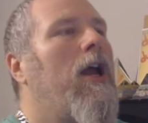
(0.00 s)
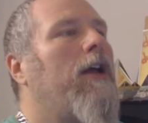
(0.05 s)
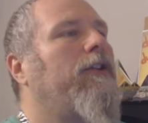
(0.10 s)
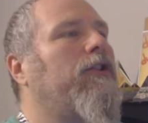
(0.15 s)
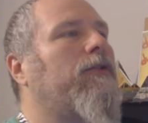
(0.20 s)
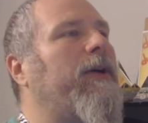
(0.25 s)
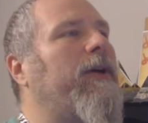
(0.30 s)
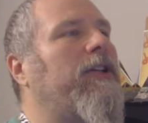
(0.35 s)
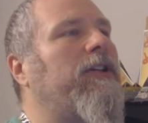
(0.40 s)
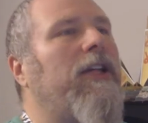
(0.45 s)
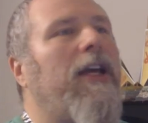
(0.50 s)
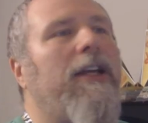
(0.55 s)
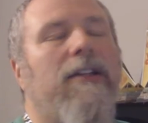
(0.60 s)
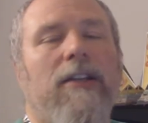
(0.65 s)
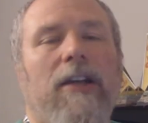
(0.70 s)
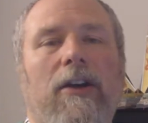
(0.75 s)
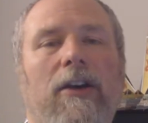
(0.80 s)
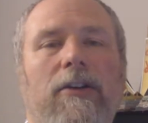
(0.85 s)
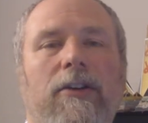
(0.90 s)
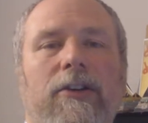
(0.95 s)
you spend
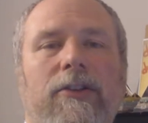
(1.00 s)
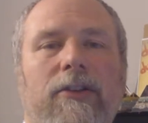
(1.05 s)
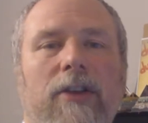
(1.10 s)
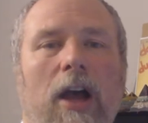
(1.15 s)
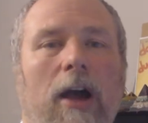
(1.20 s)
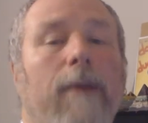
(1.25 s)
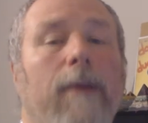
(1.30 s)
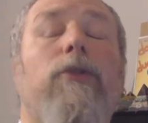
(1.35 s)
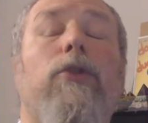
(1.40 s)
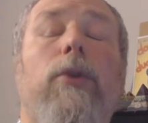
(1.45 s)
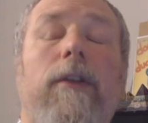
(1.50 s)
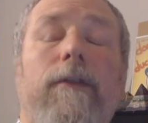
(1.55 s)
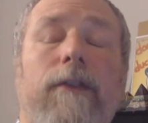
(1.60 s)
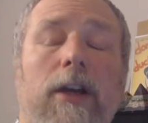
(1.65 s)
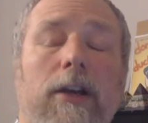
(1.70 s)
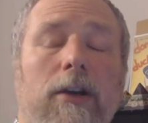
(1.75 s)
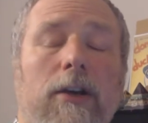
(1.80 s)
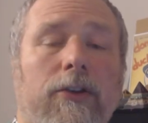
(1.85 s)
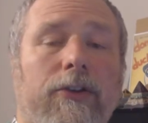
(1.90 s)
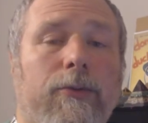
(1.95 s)
ninety dollars, uh,
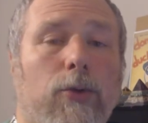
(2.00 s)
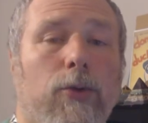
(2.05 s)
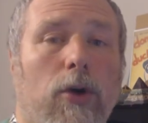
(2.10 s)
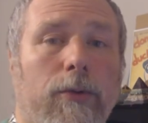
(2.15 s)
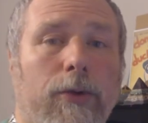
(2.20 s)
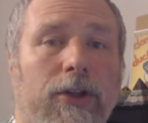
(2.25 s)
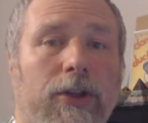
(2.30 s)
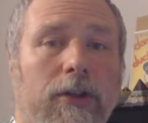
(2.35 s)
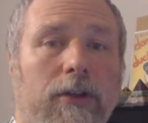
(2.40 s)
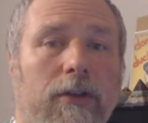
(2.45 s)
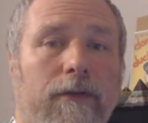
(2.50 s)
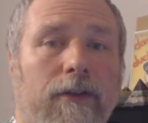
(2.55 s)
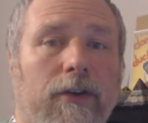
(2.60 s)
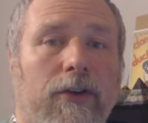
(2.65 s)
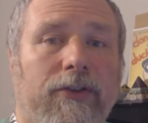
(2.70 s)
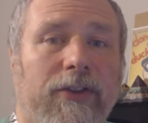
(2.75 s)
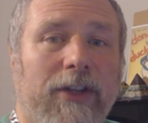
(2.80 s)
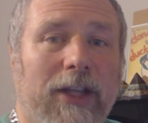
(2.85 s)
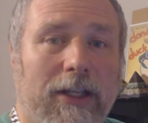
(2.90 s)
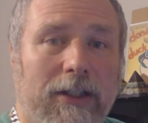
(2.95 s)
twenty-five dollars more within the
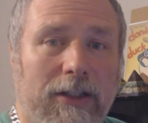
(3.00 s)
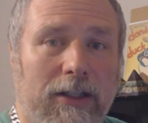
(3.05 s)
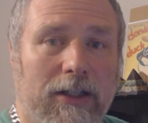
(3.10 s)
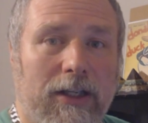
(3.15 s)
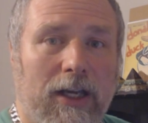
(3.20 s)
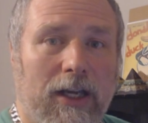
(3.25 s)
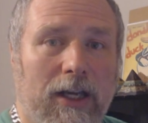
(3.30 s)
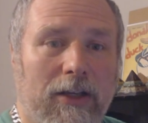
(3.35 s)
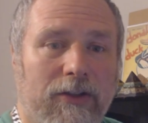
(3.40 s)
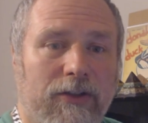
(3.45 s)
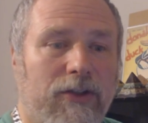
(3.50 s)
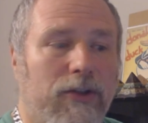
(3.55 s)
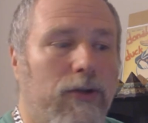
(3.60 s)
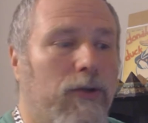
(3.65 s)
first ninety days,